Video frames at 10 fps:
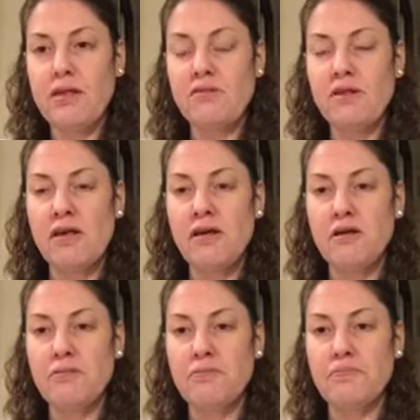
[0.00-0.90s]

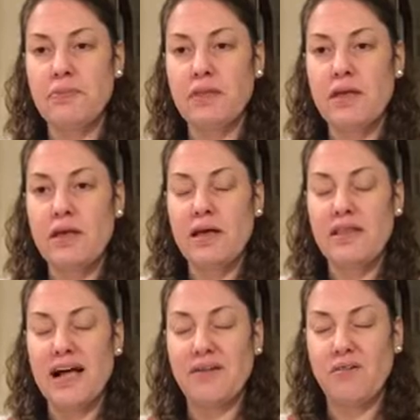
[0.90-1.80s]
So
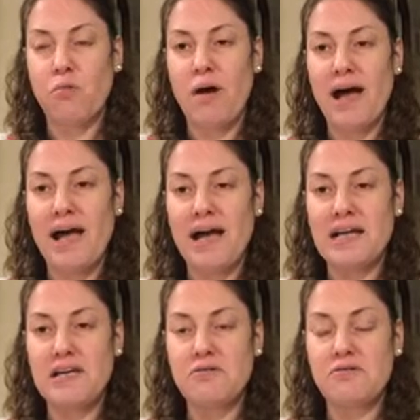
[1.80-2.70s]
that's why I
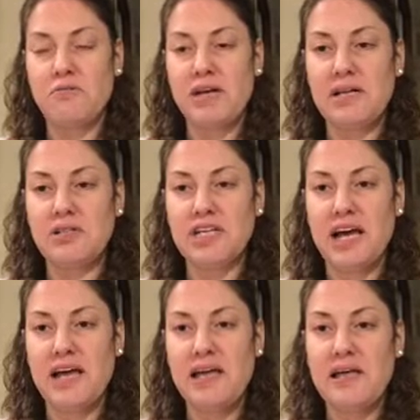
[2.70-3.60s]
use a
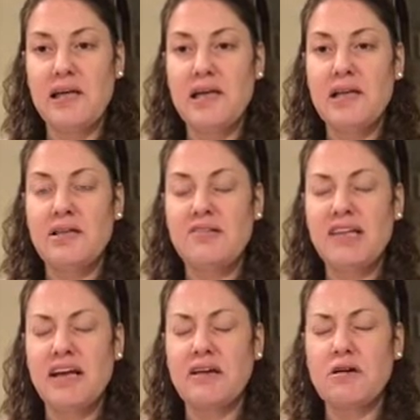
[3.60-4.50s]
wheelchair. The
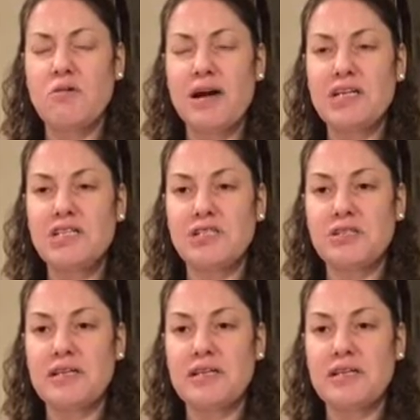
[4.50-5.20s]
second question